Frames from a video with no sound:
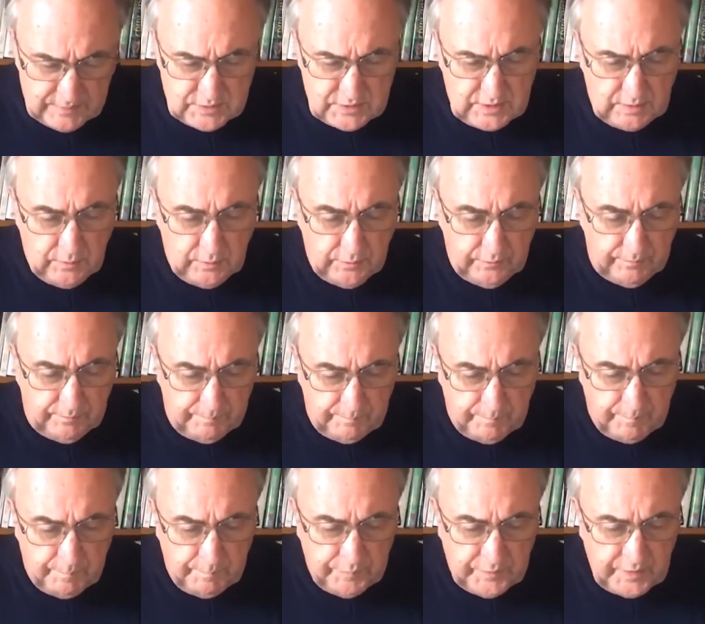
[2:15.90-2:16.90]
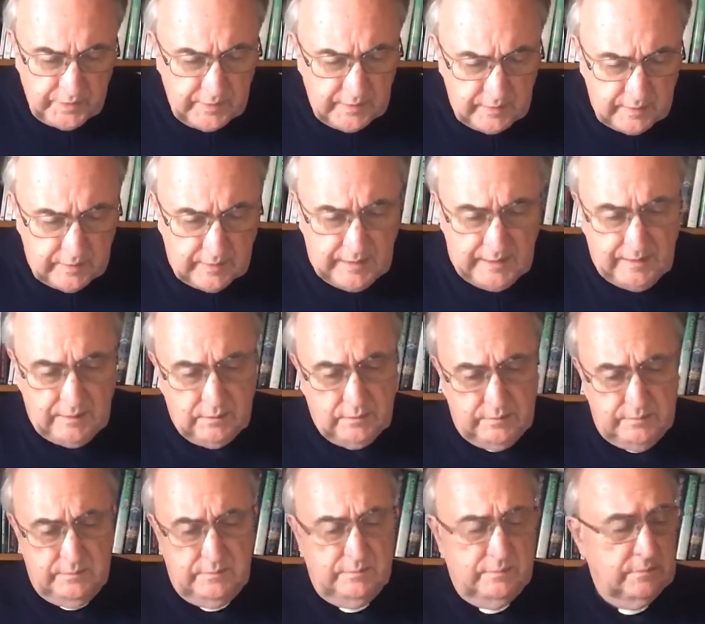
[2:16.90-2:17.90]
so on. Now,
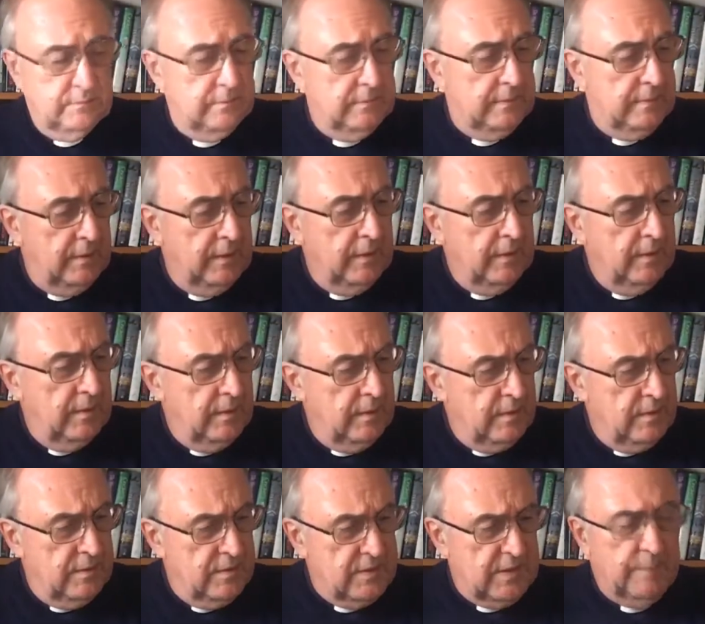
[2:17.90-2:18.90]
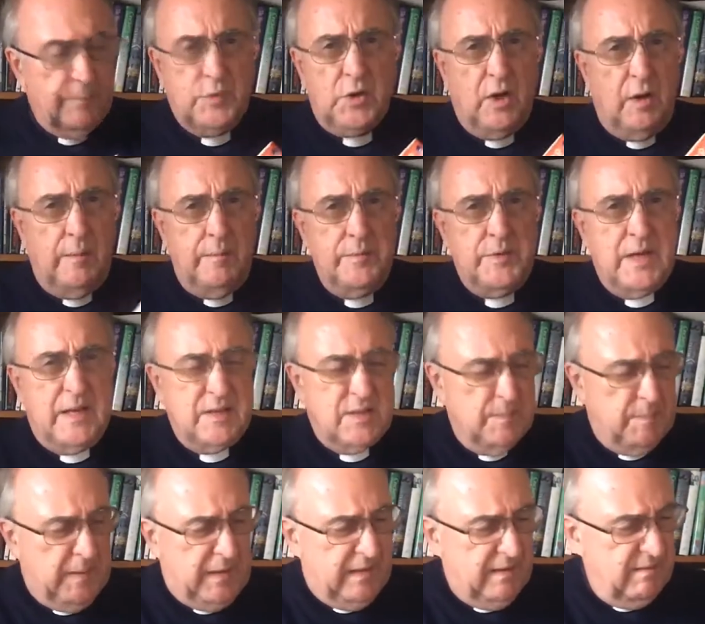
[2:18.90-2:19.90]
sometimes that's a
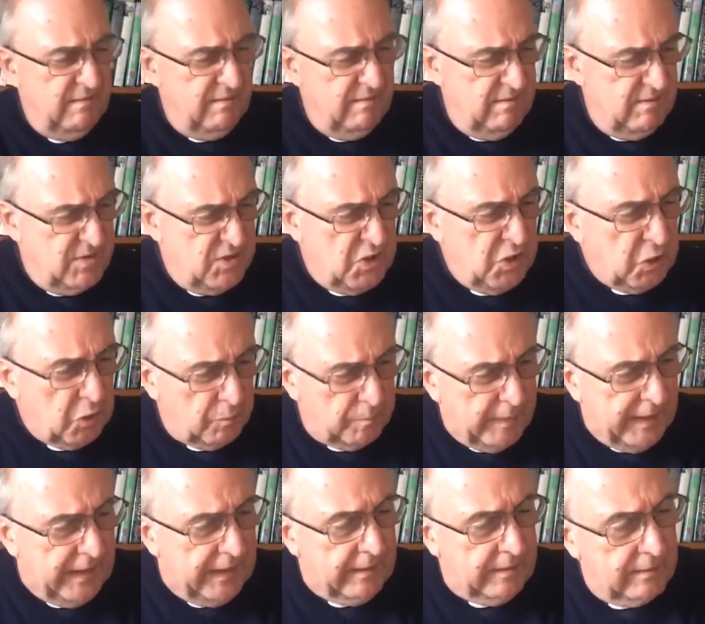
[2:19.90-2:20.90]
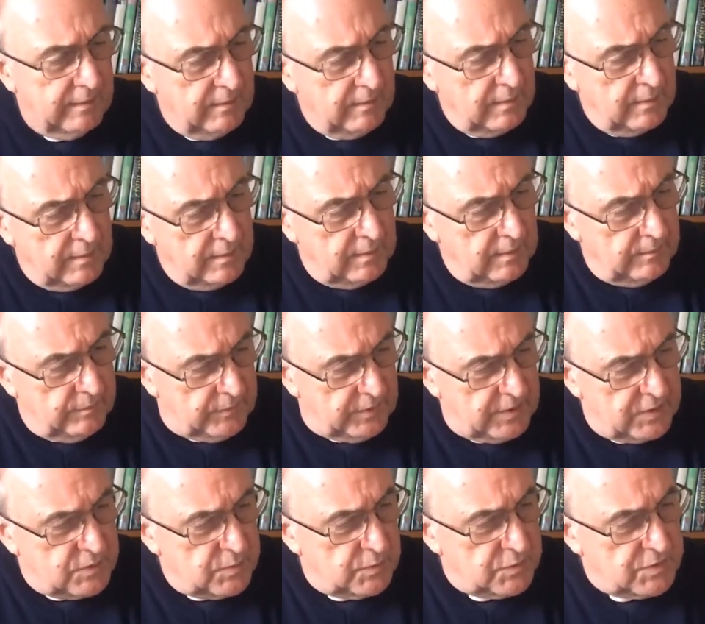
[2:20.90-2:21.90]
bit too big.
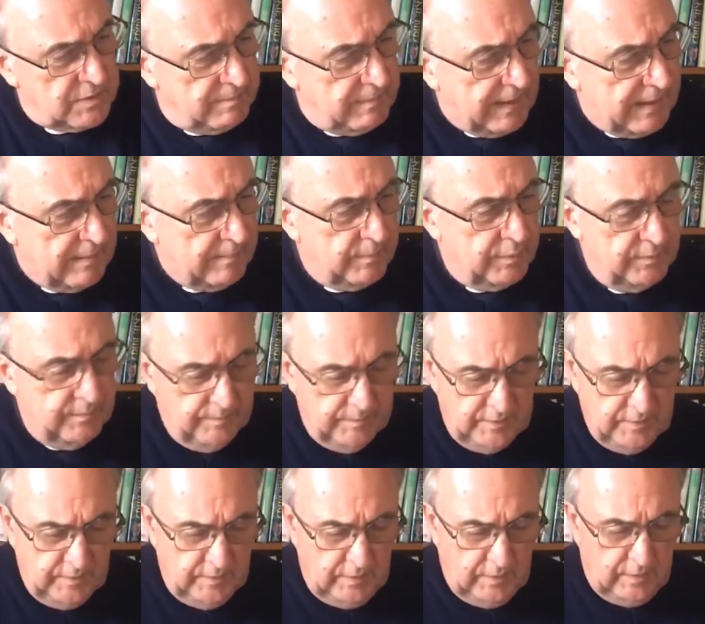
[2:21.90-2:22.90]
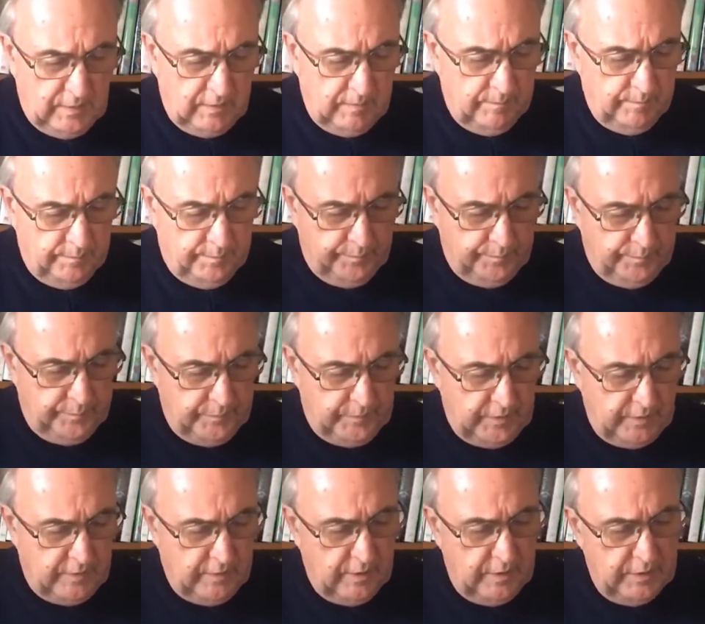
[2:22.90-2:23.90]
This was a map
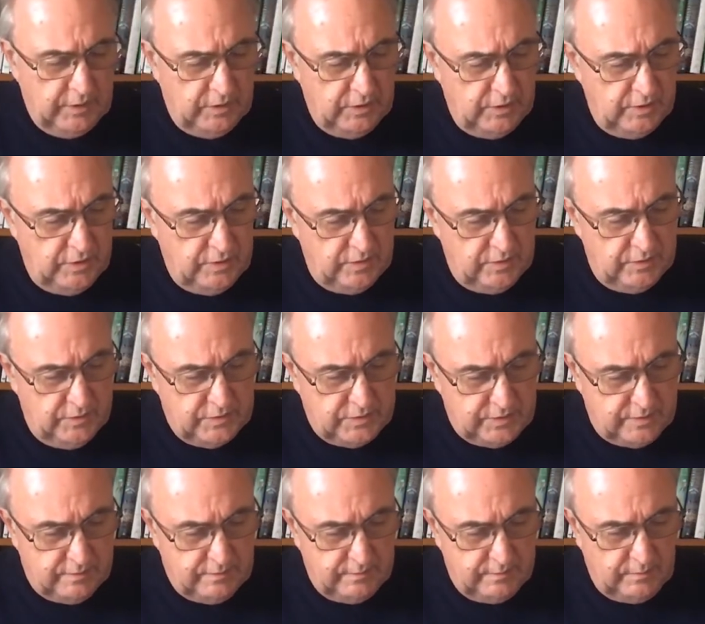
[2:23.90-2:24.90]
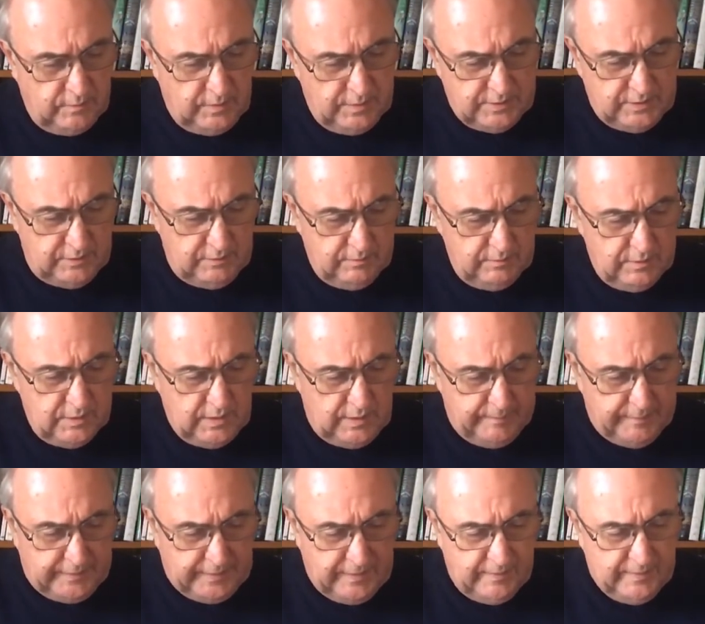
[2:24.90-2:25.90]
that I used quite a long
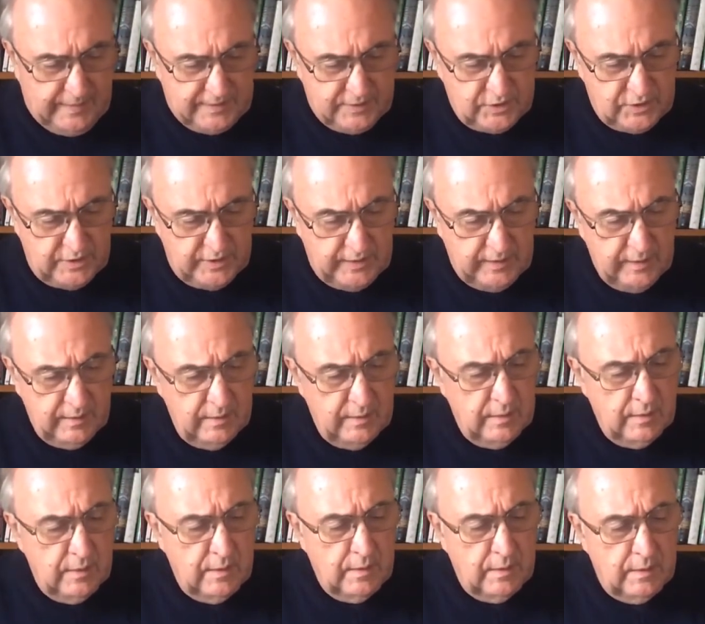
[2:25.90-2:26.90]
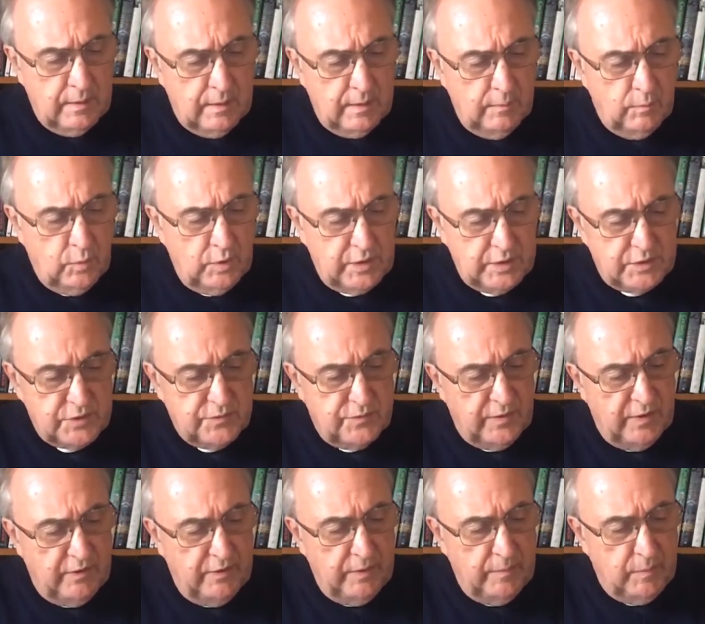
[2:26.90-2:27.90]
time ago actually. It works
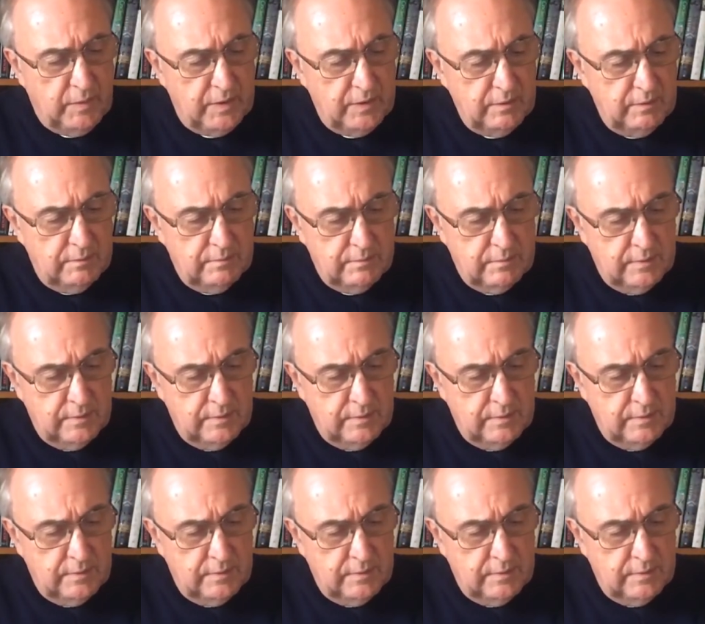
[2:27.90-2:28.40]
very well.